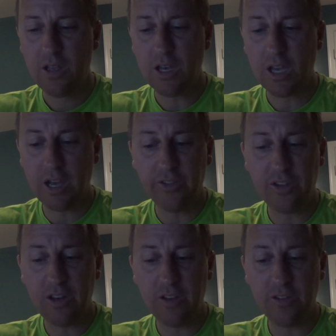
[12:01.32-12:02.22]

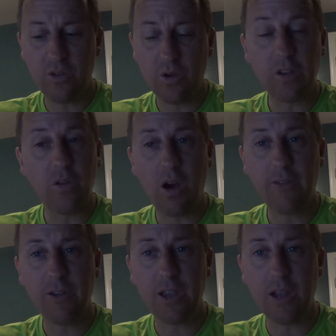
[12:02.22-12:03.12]
Augustine is going to
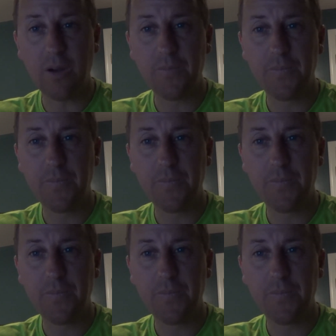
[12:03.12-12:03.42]
offer here